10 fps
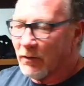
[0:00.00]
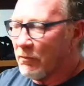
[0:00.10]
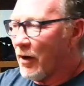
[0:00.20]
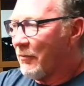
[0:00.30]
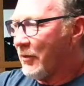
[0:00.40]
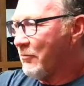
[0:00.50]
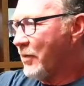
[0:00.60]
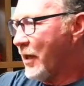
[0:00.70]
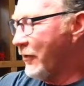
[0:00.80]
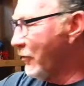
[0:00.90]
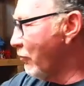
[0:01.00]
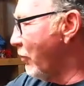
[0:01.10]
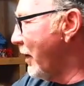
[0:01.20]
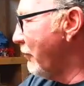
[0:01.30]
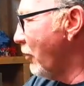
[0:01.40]
probably in bed or
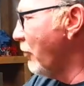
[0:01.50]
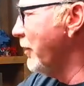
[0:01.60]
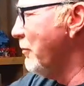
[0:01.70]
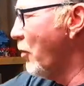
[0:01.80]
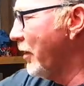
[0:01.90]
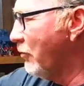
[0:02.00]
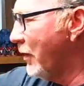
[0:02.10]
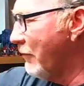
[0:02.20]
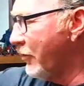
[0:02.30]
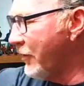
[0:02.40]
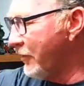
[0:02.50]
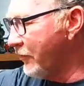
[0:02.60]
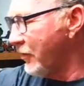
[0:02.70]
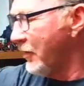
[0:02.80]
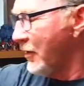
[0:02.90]
whatever, early morning, whatever it is.
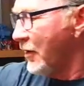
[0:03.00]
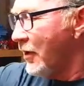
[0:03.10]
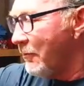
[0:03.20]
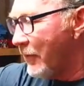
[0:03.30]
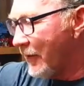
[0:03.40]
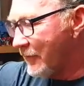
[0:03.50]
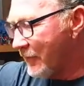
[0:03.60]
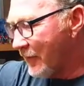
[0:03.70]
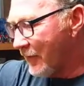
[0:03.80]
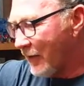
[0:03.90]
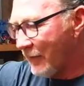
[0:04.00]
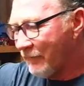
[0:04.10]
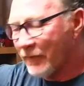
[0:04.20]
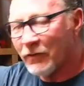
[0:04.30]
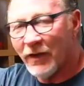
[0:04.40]
But I
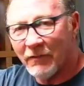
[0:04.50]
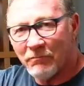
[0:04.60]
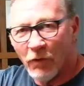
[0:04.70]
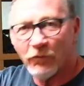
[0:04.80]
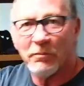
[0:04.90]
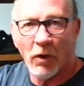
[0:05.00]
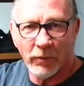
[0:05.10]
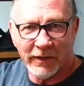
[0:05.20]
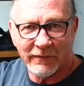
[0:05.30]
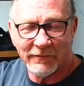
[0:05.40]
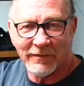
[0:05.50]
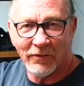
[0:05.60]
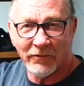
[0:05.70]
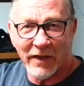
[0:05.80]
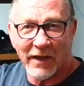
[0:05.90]
figured I'd postpone it
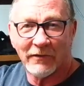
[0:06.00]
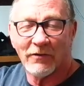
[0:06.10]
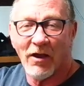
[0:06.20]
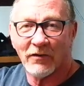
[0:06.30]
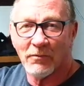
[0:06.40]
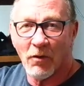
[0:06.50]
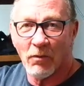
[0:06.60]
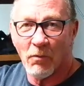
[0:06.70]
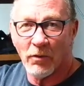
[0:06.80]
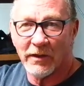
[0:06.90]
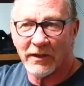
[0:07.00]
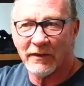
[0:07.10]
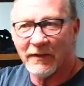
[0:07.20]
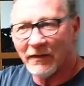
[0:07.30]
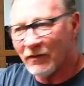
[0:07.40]
until 9 o'clock tomorrow morning,
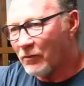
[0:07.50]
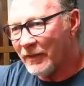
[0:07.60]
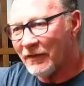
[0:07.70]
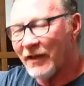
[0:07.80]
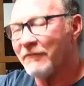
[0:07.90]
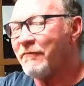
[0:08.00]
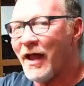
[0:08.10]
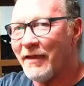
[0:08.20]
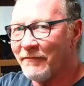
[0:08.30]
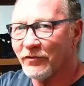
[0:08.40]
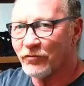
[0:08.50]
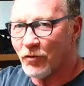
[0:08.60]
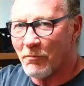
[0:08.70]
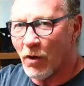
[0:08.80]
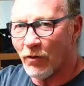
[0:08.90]
and then it'll be like 5-ish
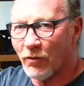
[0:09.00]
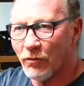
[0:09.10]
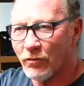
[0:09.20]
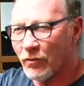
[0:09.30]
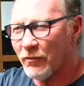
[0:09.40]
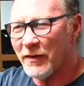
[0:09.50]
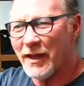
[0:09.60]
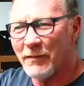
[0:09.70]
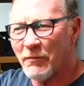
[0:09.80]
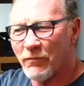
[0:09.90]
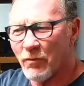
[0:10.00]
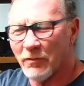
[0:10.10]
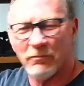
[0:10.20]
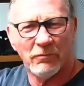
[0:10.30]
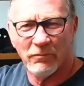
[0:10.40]
tomorrow or the day
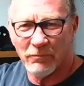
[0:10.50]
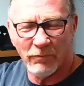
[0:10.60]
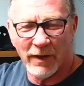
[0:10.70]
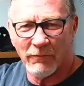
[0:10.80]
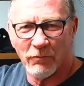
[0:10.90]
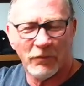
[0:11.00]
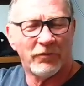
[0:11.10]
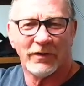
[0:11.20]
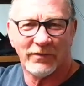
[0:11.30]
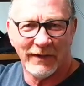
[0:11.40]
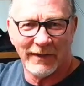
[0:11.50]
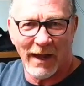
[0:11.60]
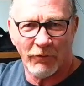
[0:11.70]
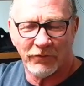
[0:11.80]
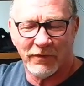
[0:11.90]
before, whatever. We're 16
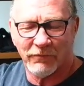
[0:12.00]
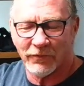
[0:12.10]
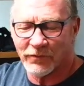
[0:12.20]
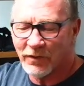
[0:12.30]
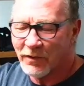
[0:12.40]
hours difference,